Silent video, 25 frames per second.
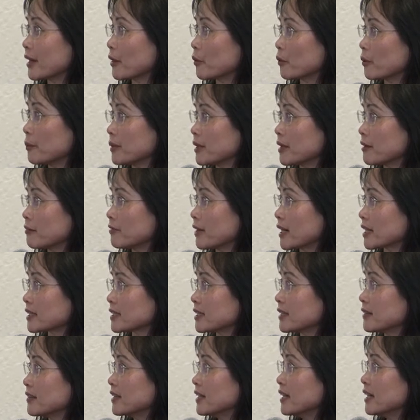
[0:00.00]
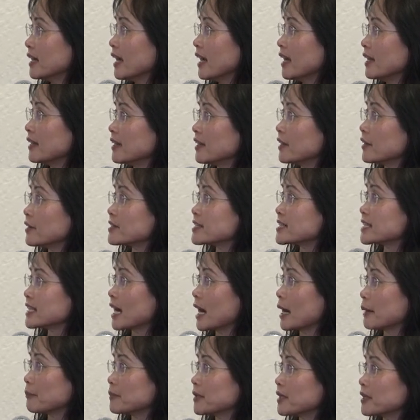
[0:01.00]
that will be affected. And here's the
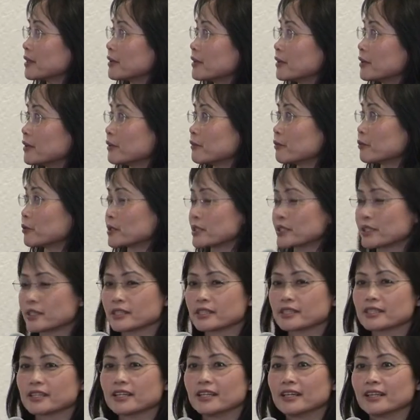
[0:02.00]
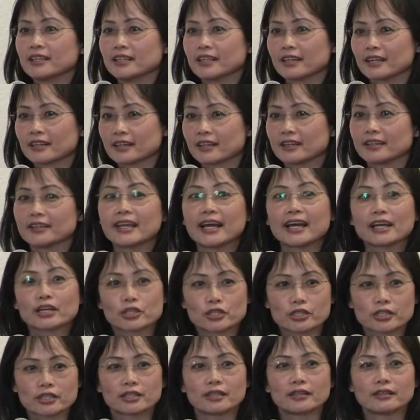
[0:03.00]
optic nerve, which is the
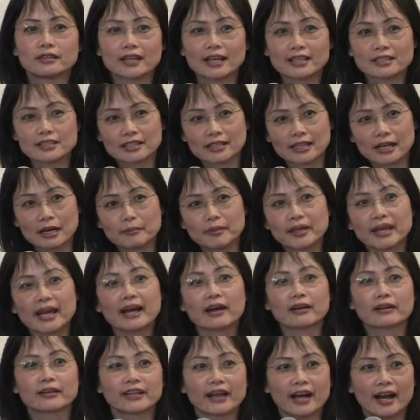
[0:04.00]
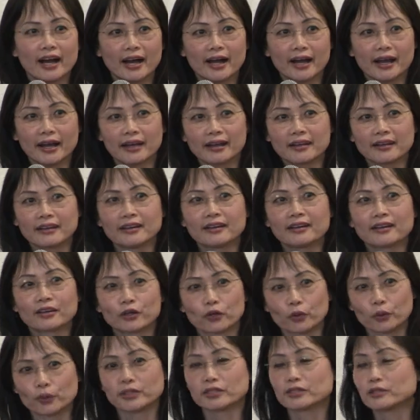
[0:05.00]
connection that's coming out of the eye,
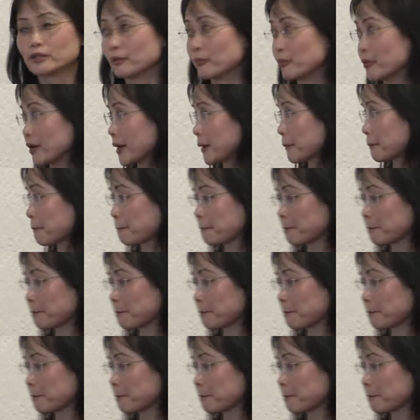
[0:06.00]
going to the brain.